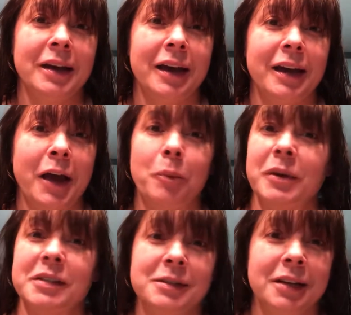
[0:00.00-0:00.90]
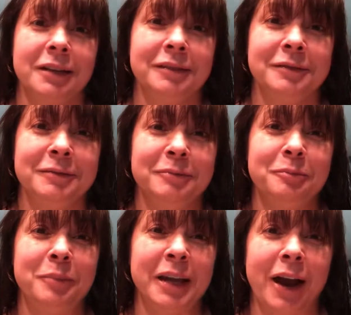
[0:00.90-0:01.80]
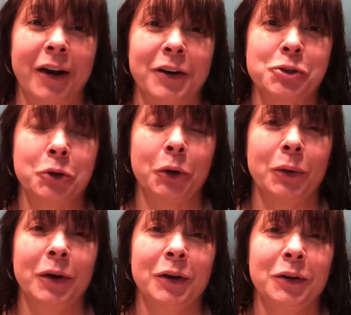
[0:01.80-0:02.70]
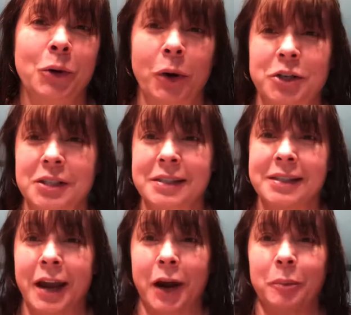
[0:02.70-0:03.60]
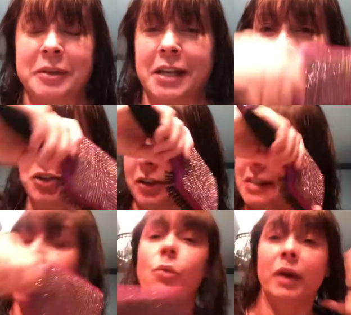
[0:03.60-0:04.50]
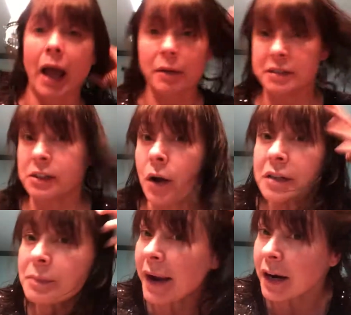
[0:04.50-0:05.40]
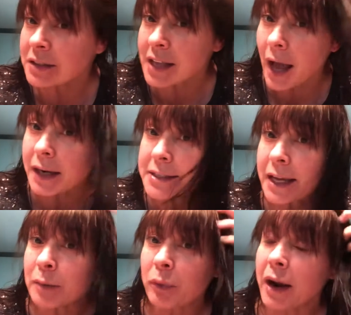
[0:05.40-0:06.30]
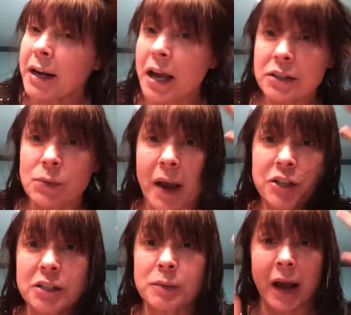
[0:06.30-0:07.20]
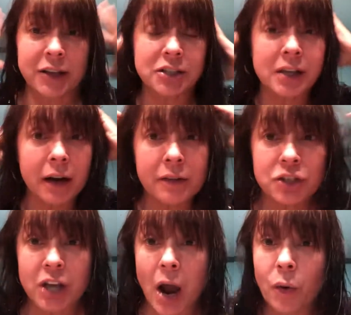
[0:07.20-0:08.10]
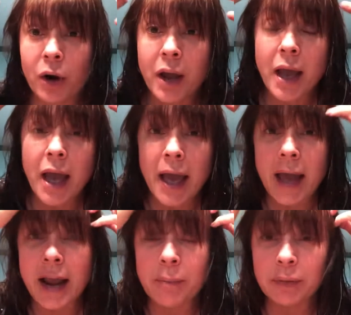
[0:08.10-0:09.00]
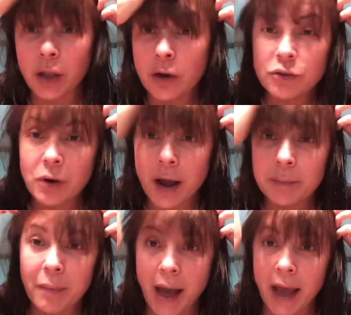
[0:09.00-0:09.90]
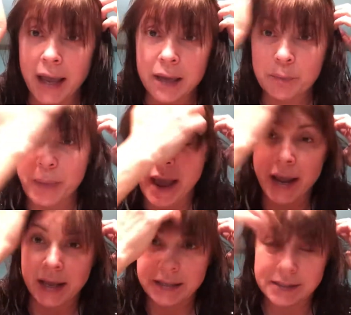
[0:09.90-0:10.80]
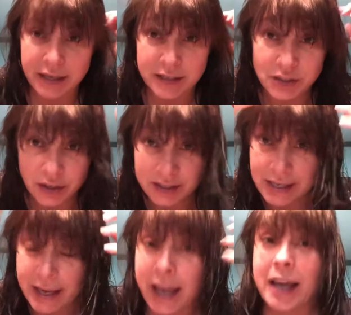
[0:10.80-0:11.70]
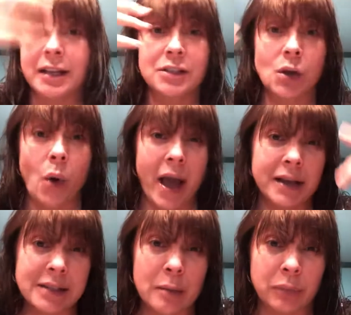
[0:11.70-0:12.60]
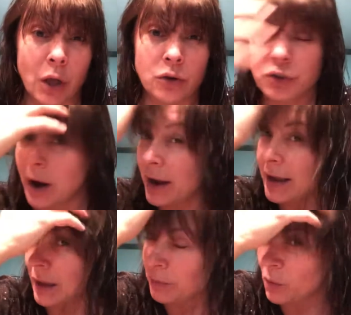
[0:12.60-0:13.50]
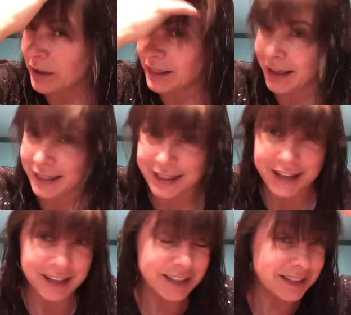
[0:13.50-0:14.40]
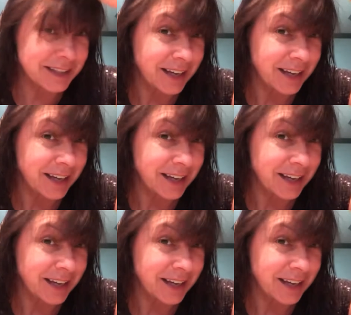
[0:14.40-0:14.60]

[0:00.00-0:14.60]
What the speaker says: help us be our true gorgeous hair potential. So what I noticed, my hair is kind of damp right now, so I just got out of the shower and I blow dried my bangs as good as I can. And so as I'm blow drying, I'm going like this